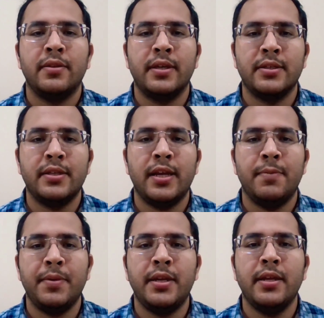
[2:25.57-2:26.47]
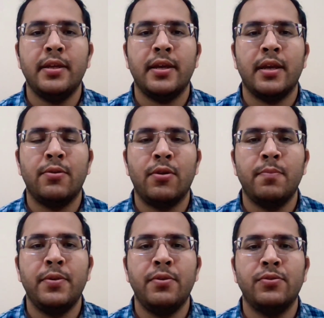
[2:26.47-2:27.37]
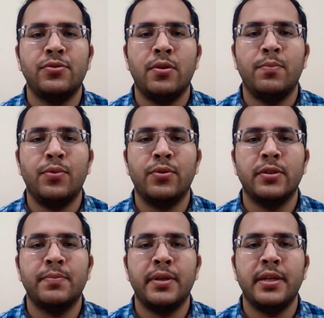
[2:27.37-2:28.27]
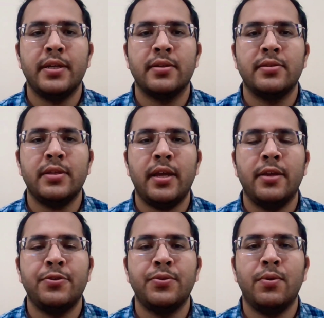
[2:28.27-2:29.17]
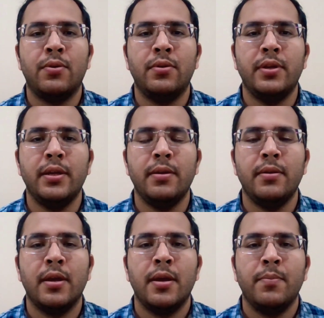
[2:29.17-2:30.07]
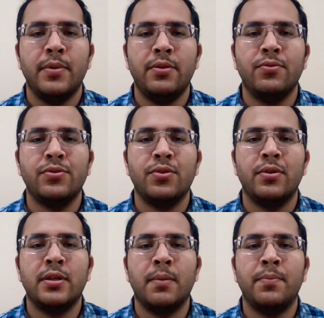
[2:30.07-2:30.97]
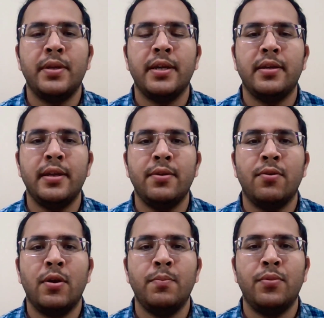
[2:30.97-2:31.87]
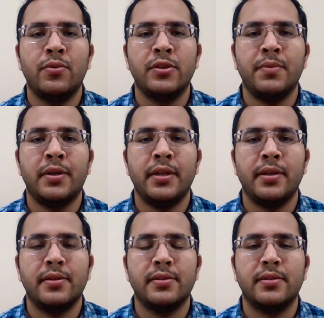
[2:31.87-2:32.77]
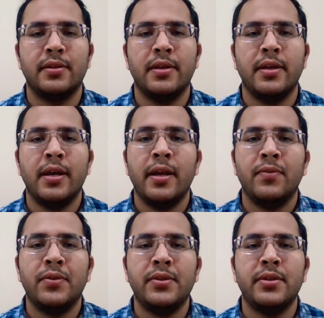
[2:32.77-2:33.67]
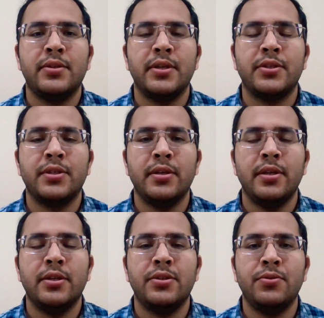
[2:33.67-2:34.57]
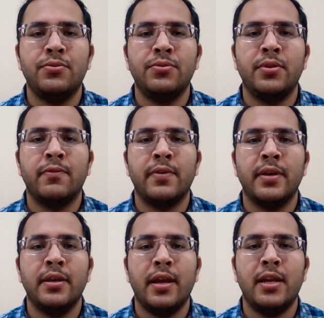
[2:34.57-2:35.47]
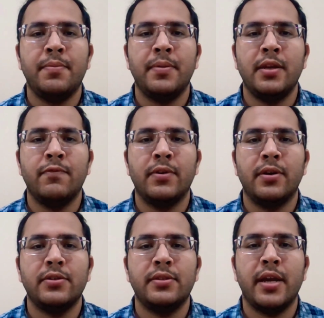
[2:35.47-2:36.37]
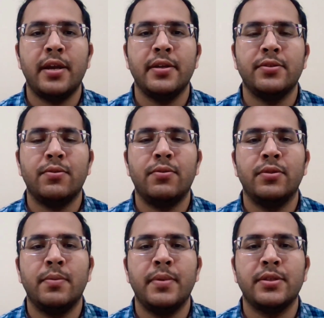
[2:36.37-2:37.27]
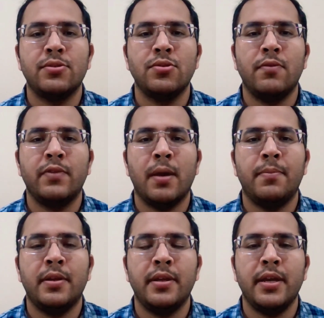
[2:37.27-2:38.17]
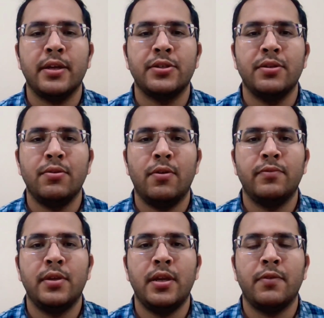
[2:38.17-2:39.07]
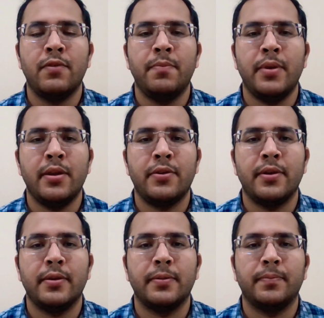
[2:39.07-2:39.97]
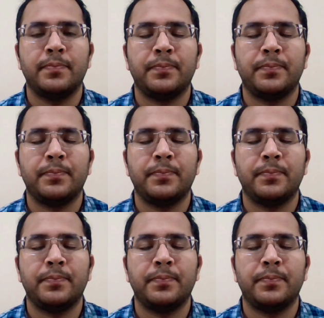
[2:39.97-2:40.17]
Thus, LPT cannot be used on porous materials and should only be used on completely non-porous materials. This restriction is due to the way LPT works, that is, on the basis of capillary action of the liquid penetrant.